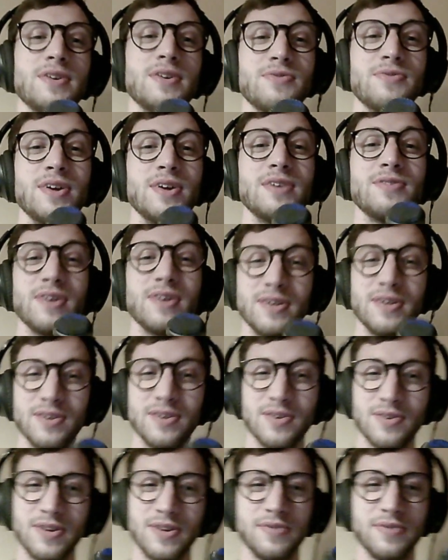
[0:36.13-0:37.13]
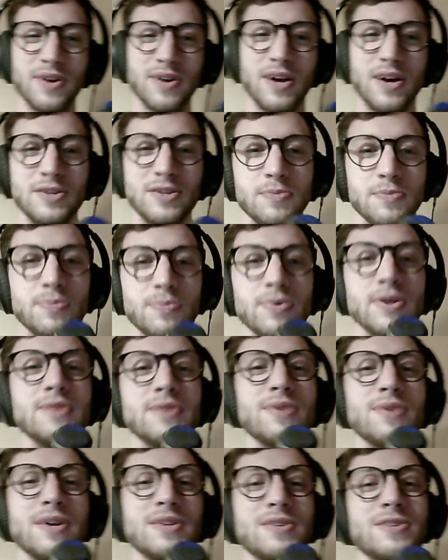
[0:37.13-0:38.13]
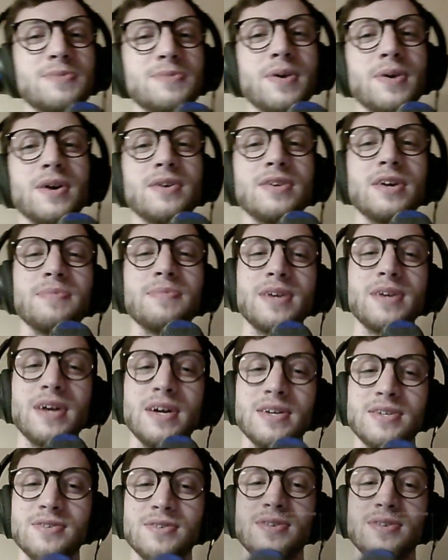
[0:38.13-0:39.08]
rendering, on the other hand, pre-renders part of the application on the